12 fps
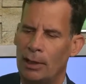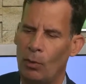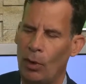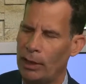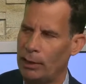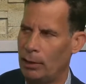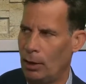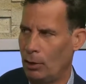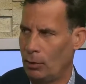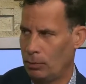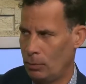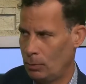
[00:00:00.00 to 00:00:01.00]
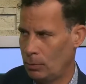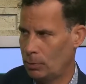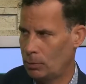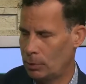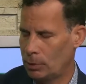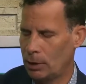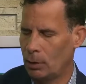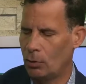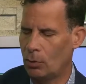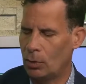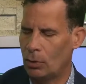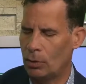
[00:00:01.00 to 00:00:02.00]
want to know,
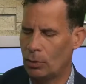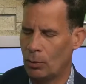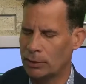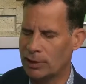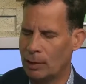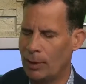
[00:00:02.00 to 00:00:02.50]
what's going